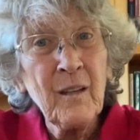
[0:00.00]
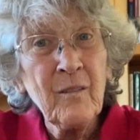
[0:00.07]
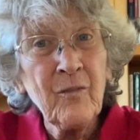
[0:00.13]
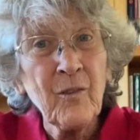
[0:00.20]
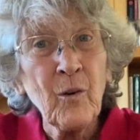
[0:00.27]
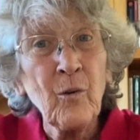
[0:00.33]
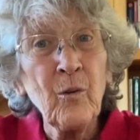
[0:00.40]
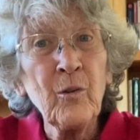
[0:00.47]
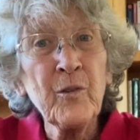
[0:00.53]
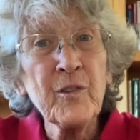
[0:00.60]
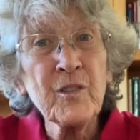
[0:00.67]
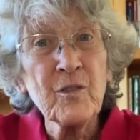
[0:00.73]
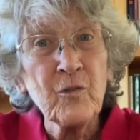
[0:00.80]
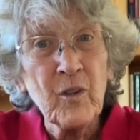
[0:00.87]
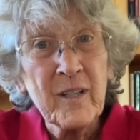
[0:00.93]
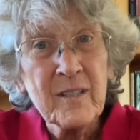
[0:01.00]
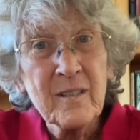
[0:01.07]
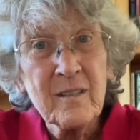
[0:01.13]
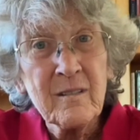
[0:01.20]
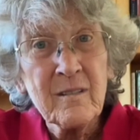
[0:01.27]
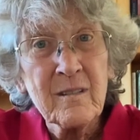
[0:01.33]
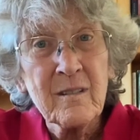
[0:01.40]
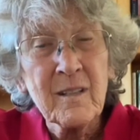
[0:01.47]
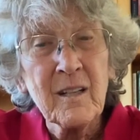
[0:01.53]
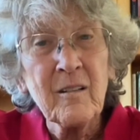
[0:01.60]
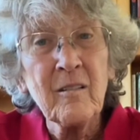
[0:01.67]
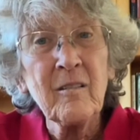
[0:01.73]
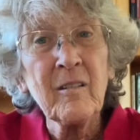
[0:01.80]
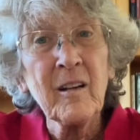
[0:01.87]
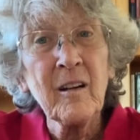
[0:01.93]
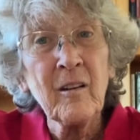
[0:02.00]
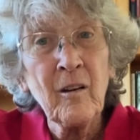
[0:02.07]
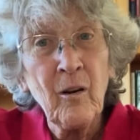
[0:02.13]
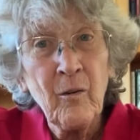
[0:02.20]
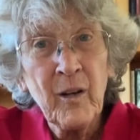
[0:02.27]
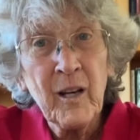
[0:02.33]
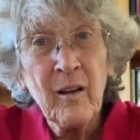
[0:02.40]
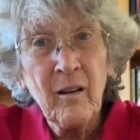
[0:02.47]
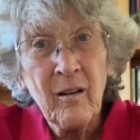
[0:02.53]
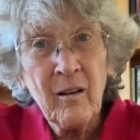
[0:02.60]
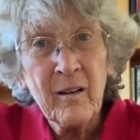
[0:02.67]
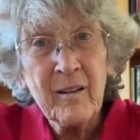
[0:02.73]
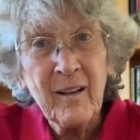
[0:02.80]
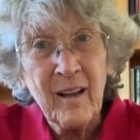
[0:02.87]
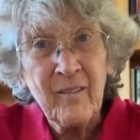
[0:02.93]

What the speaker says: for all the stresses that are going on.